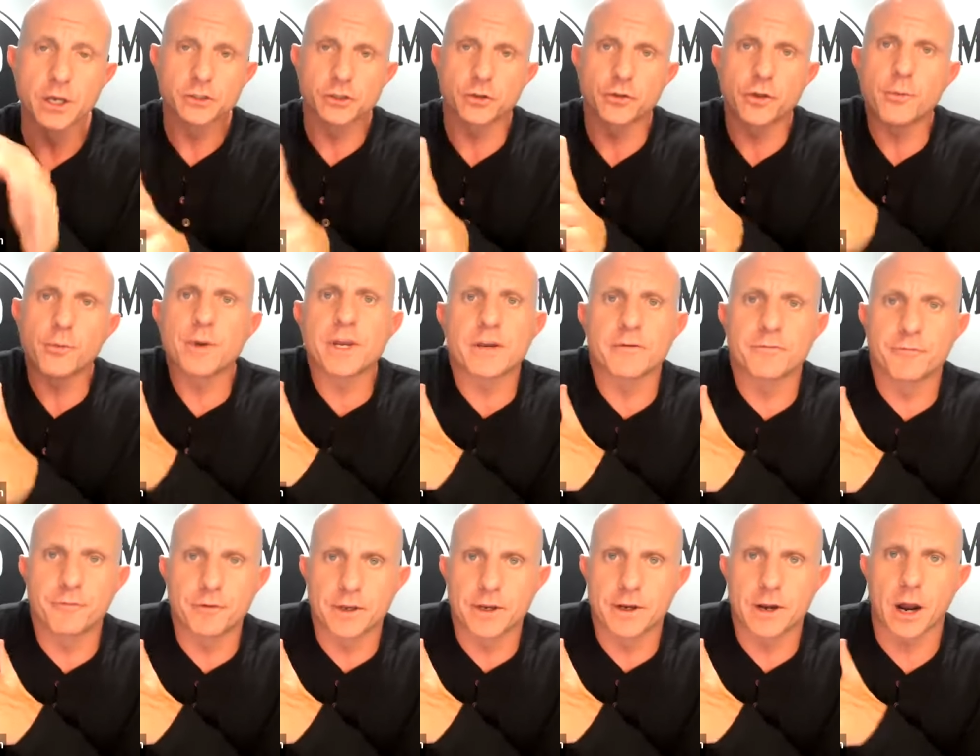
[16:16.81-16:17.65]
So then we can
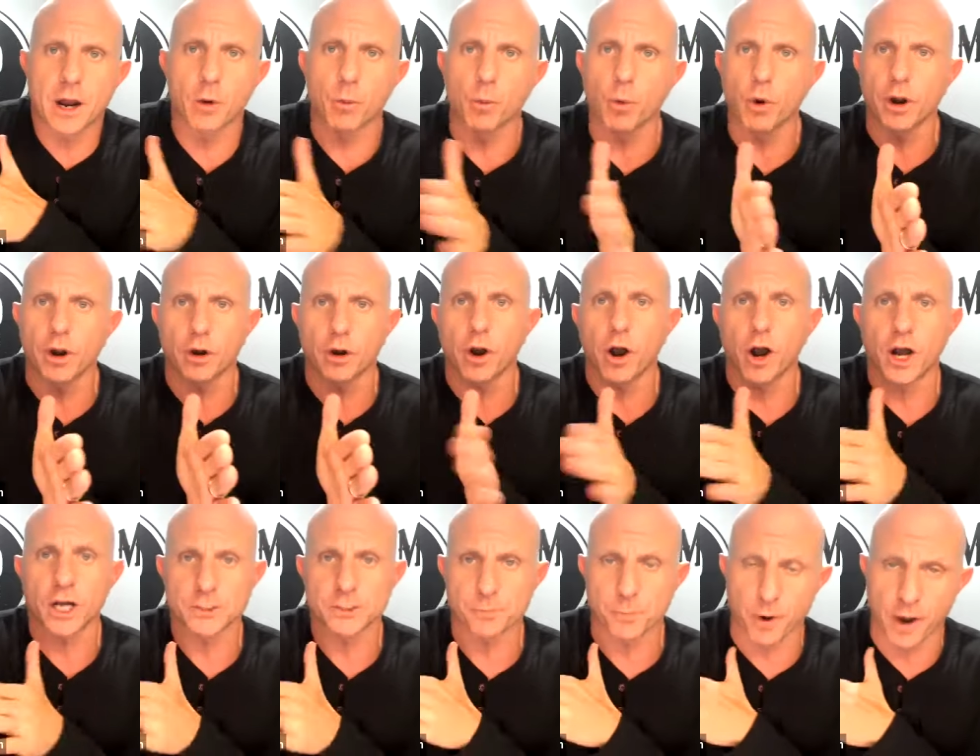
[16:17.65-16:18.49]
figure out what our
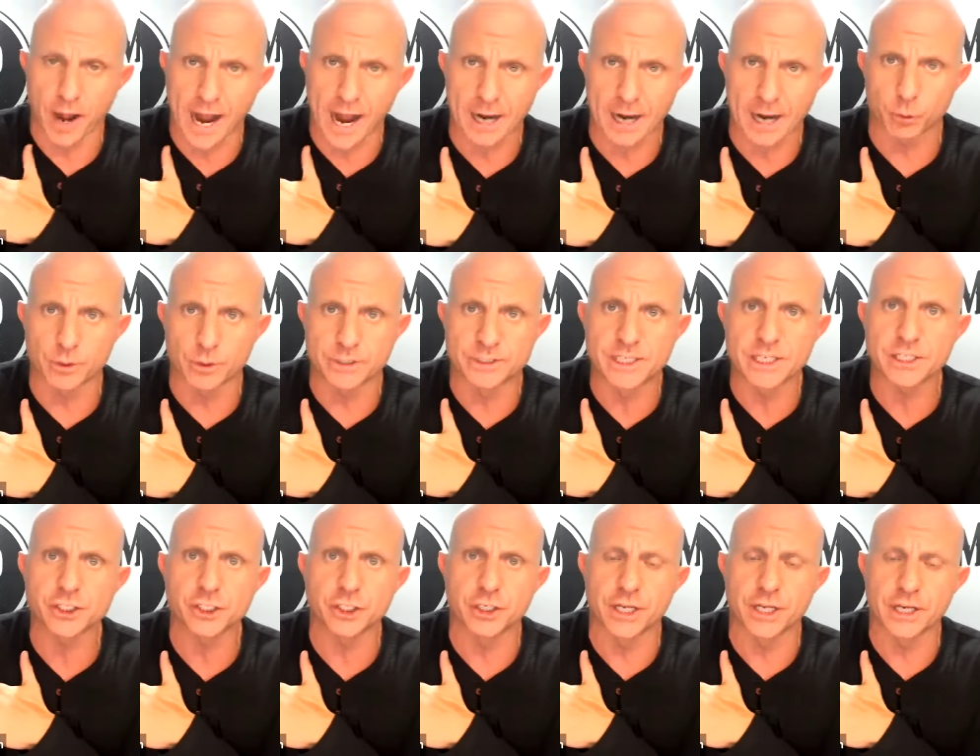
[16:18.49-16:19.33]
cost per
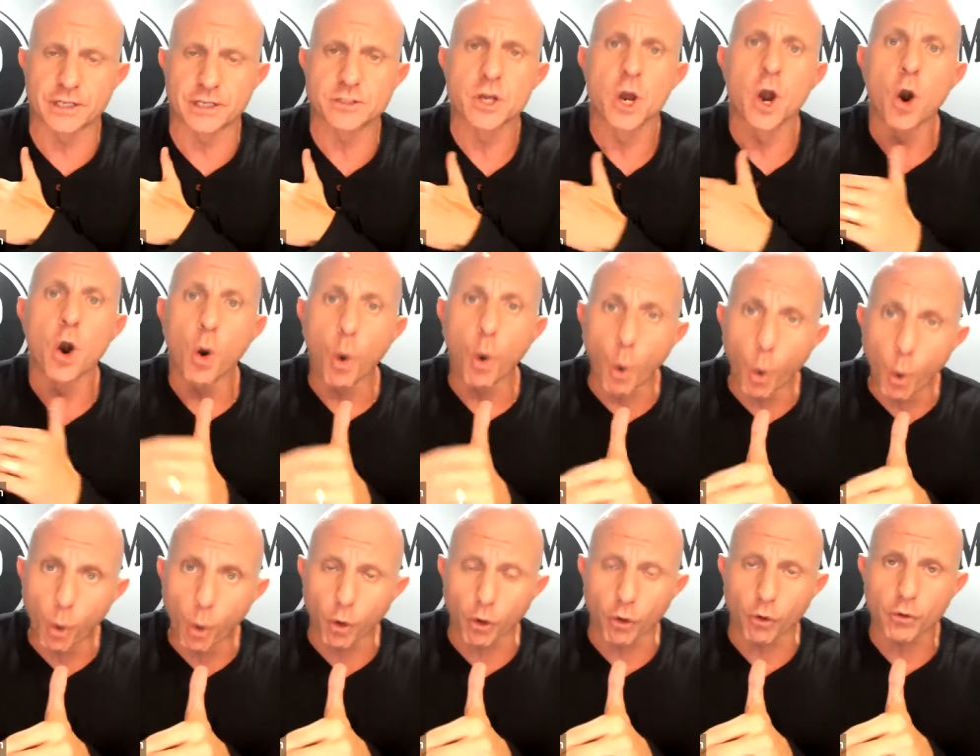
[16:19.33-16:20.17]
acquisition is,
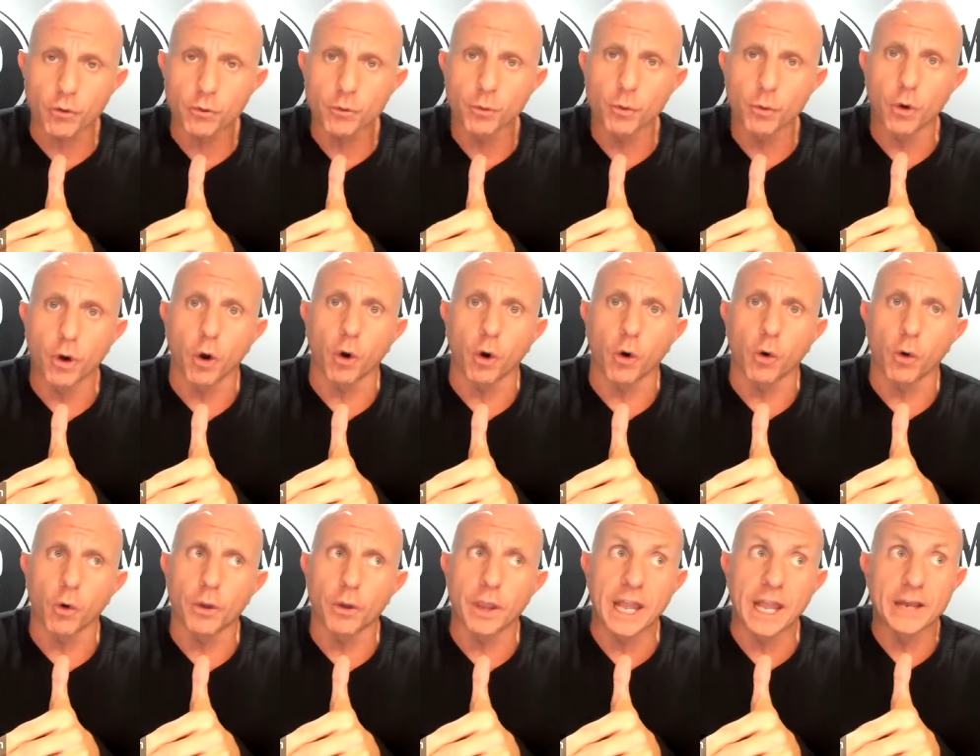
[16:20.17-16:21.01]
or
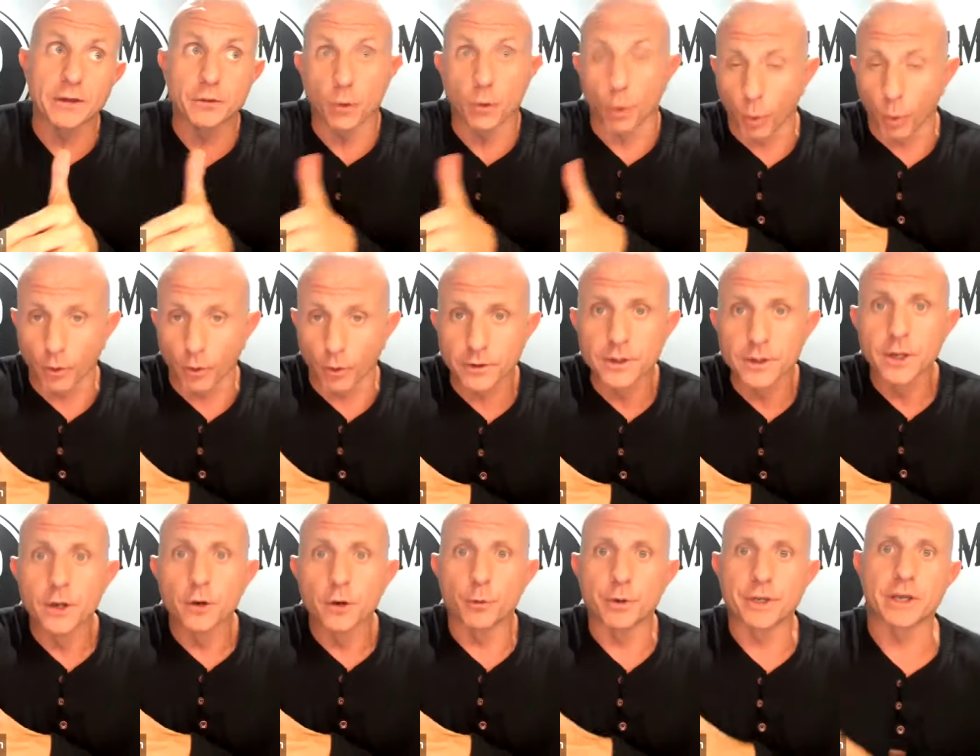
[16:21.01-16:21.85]
all, and or
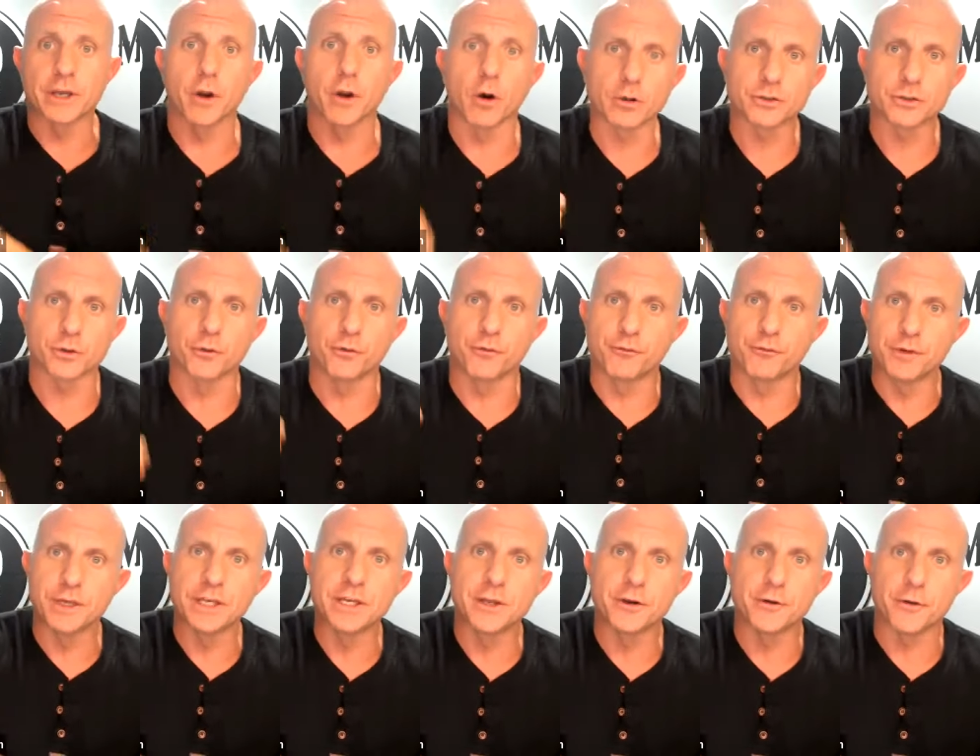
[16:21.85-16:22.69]
we can also
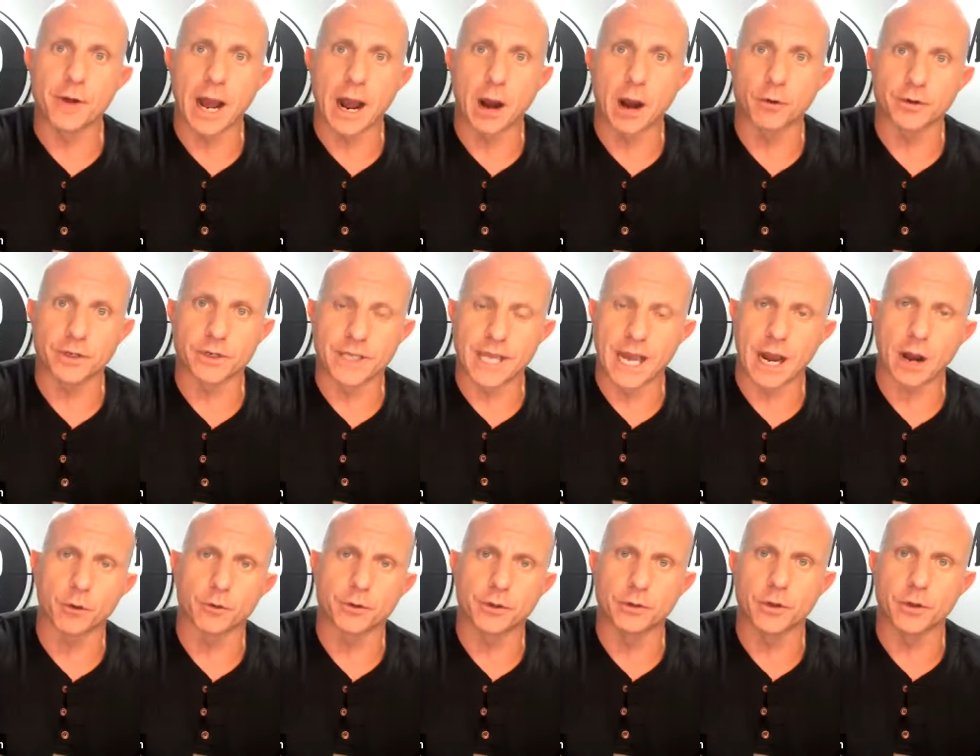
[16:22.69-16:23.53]
figure out and
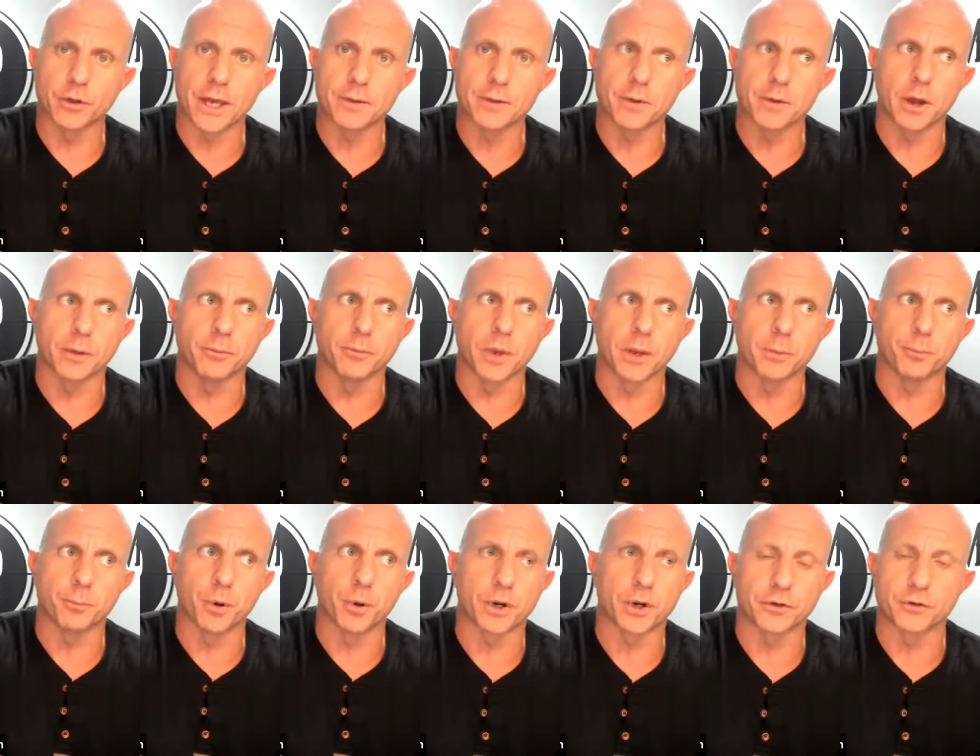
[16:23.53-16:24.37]
calculate and,
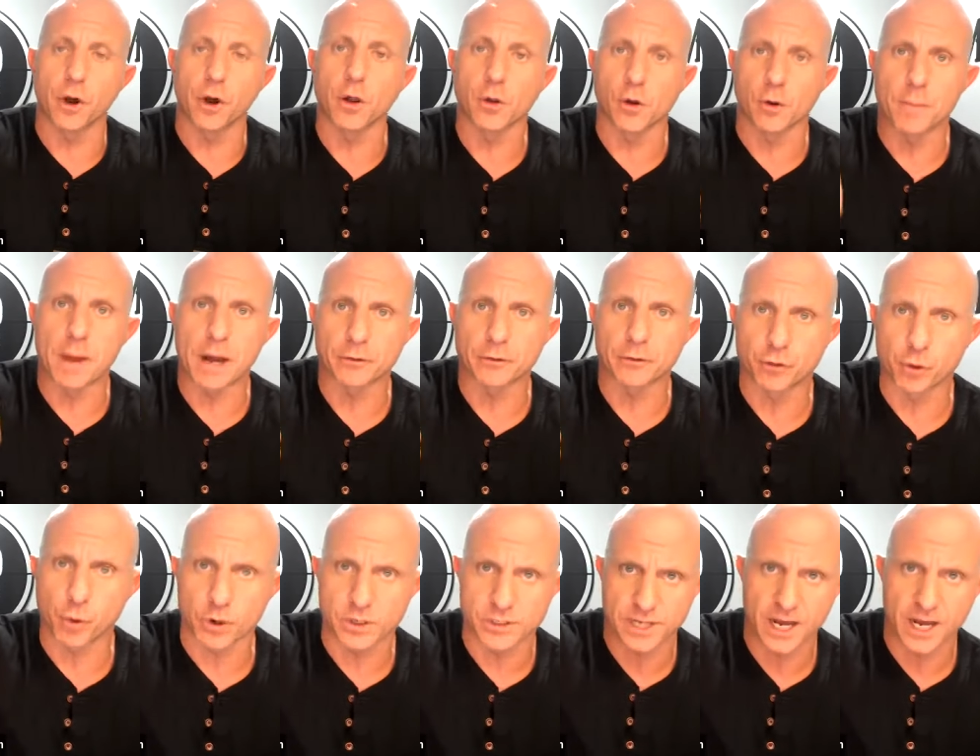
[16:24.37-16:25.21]
and, put a dollar amount
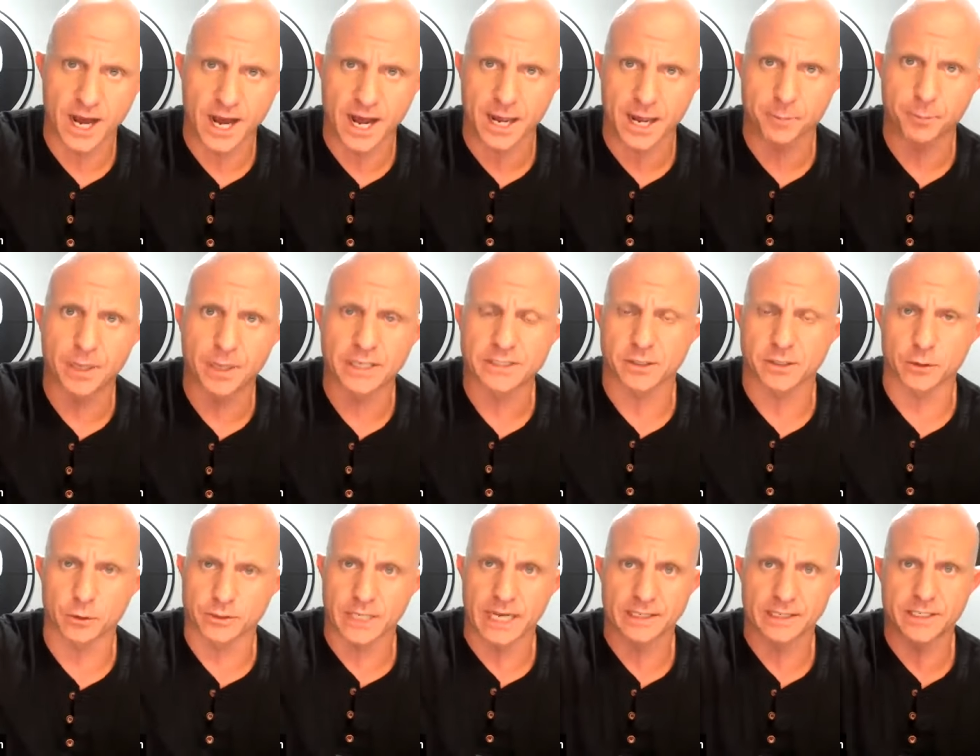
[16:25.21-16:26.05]
to our time based
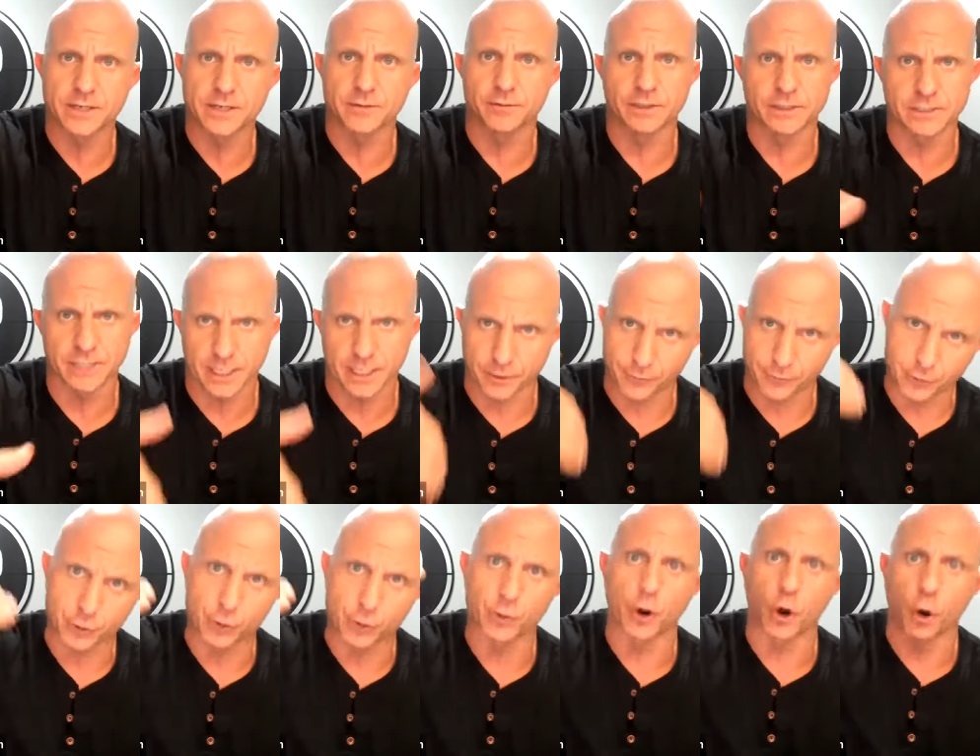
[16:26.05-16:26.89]
on those activities like if
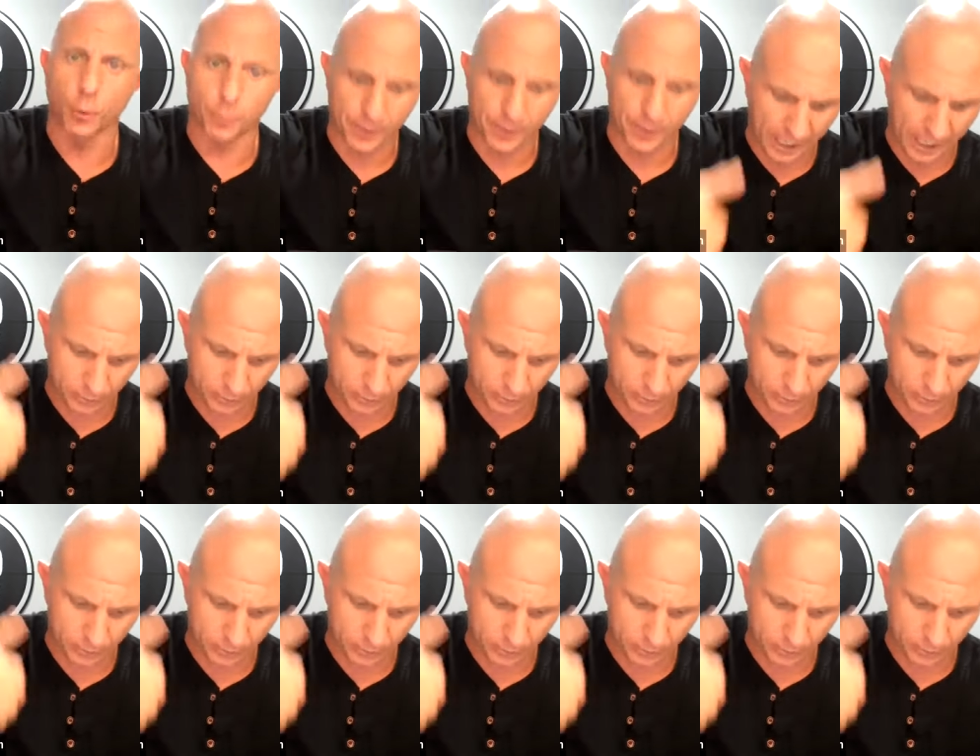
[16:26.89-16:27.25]
you're doing open